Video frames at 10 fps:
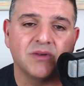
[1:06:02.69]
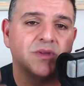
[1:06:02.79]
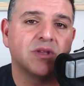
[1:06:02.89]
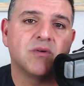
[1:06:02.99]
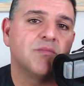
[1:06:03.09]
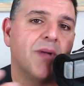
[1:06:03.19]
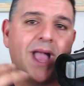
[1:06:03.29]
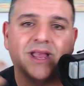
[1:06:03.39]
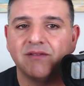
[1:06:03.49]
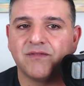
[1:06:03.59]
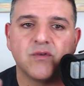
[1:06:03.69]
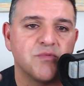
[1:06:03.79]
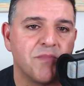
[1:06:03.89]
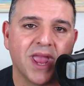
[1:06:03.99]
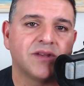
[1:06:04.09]
and we go back and
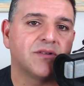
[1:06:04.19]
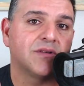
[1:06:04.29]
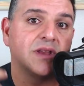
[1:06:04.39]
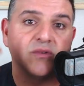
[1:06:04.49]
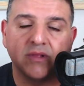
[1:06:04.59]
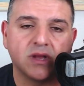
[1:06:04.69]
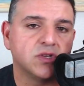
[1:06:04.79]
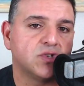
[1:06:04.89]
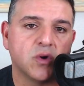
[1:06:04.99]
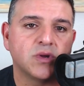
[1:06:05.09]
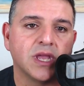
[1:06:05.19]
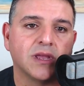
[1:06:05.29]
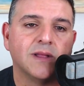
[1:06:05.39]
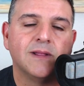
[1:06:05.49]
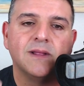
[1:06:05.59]
forth banter, and I do a lot of joking.